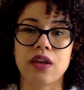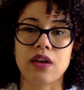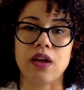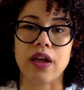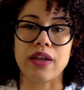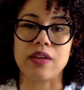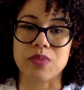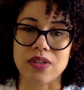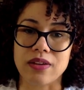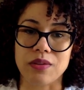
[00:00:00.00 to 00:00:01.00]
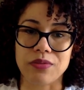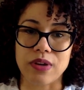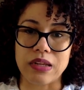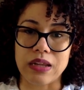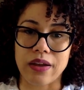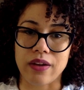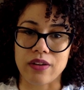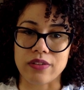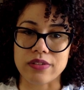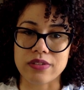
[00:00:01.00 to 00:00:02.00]
I am signed up for Indie
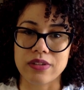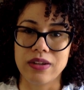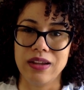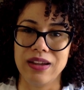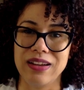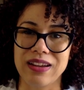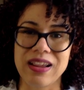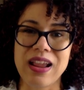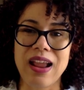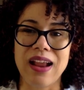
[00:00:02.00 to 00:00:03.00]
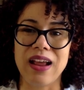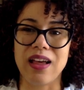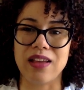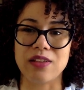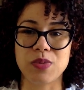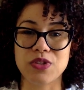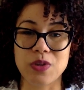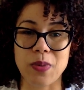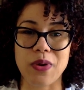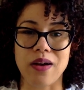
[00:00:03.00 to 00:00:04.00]
Hackers, and it's been
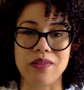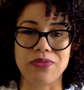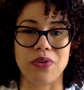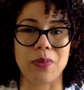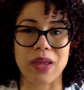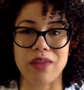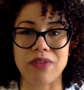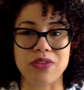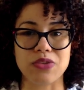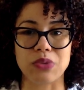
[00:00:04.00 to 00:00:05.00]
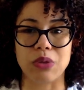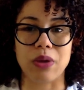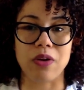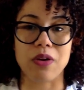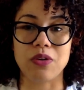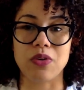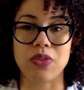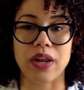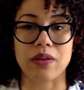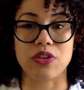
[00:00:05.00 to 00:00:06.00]
super helpful. I mean, I found this really great article
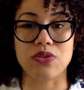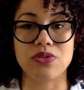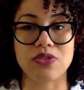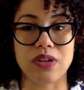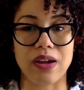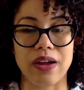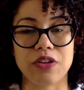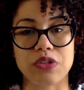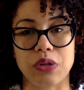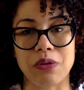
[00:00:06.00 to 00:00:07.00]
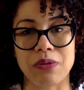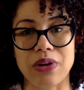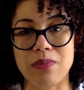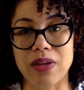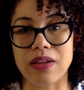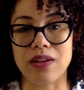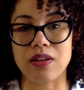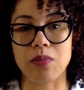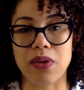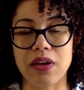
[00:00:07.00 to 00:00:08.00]
that I used to actually create my
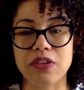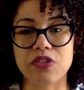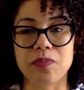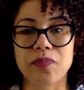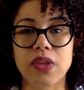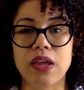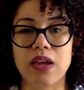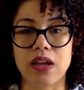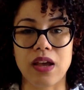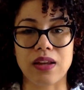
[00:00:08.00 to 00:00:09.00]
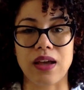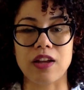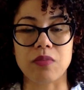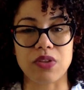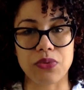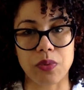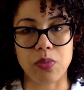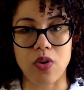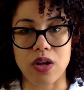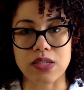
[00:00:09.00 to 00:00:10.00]
landing page, kind of guide me through the
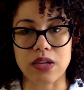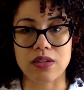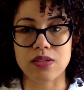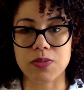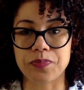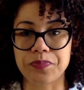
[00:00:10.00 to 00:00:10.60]
process.